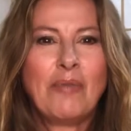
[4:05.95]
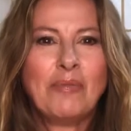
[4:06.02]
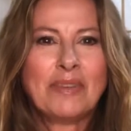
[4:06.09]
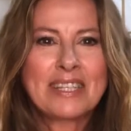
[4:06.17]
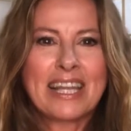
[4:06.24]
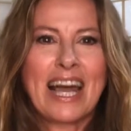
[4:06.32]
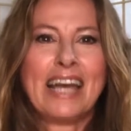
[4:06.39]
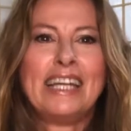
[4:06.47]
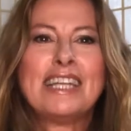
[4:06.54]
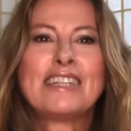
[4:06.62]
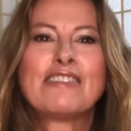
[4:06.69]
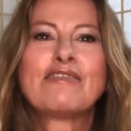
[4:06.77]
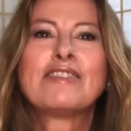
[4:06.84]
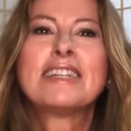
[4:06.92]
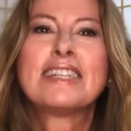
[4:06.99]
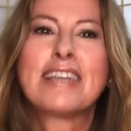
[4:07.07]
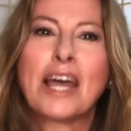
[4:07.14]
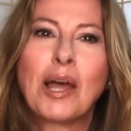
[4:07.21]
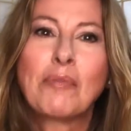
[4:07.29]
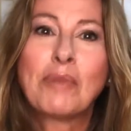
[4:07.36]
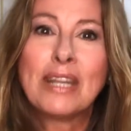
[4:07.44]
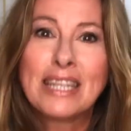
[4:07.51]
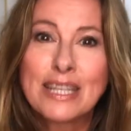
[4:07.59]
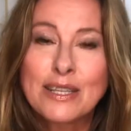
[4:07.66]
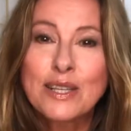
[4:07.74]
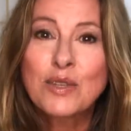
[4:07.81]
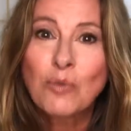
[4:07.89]
slightly different setup, and
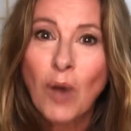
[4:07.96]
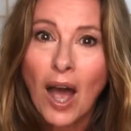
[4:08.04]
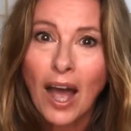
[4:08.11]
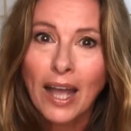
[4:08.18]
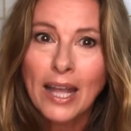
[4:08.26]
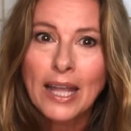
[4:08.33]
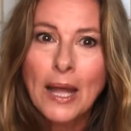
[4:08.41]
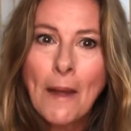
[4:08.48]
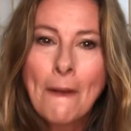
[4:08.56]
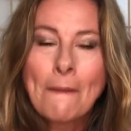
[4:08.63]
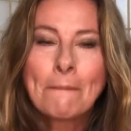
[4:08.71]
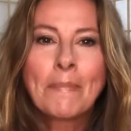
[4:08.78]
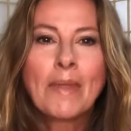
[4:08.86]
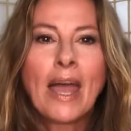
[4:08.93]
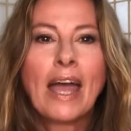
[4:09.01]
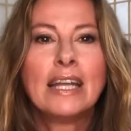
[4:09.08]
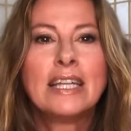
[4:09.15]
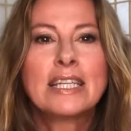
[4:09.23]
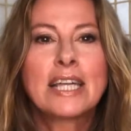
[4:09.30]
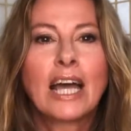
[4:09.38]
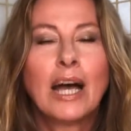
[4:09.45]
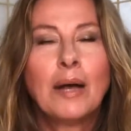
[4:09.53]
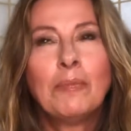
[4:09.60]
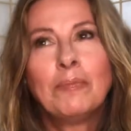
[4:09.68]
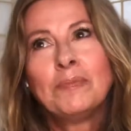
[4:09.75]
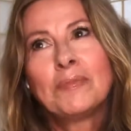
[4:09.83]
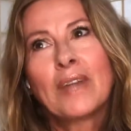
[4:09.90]
this is why. And
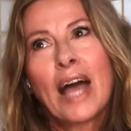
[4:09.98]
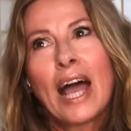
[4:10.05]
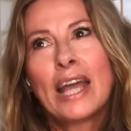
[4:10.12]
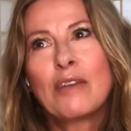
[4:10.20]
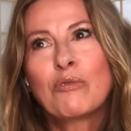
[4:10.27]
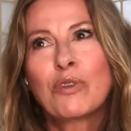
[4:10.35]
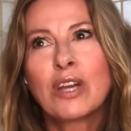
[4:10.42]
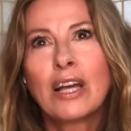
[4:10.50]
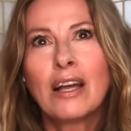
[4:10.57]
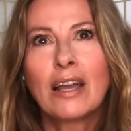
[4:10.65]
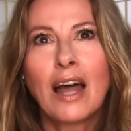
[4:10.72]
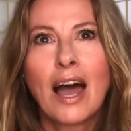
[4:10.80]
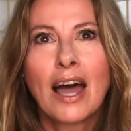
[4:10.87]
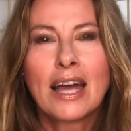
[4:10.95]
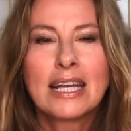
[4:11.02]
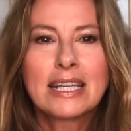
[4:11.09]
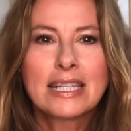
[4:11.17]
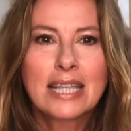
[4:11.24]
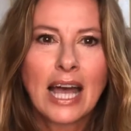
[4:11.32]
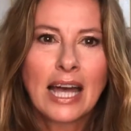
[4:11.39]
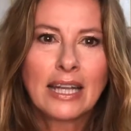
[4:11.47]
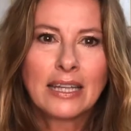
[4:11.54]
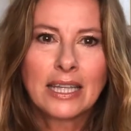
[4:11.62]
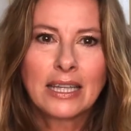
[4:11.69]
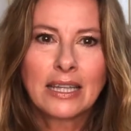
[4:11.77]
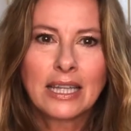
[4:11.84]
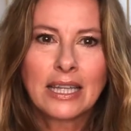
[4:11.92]
I realized that
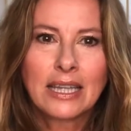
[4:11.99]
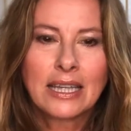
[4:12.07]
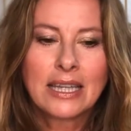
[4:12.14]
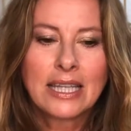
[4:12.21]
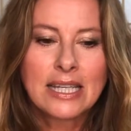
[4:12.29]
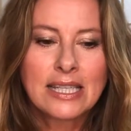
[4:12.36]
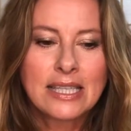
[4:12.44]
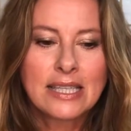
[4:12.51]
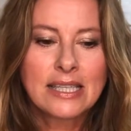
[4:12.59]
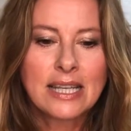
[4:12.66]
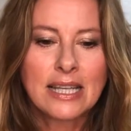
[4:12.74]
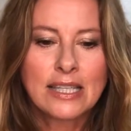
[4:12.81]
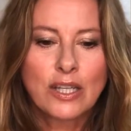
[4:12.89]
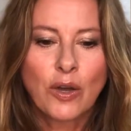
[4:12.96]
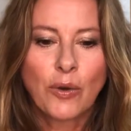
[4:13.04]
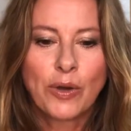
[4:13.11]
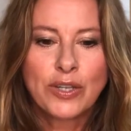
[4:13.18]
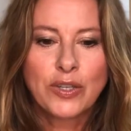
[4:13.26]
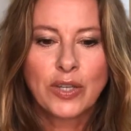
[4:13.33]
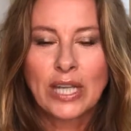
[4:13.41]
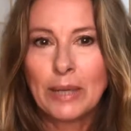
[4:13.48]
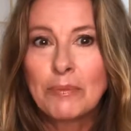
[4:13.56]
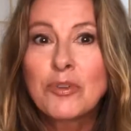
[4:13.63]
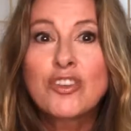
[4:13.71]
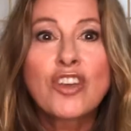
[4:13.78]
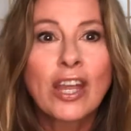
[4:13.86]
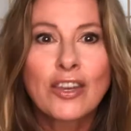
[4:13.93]
this is going to keep
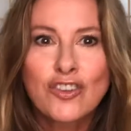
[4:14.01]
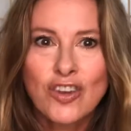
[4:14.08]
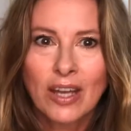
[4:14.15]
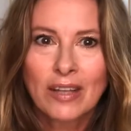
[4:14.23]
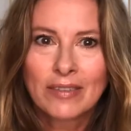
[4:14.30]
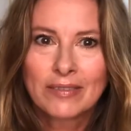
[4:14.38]
changing.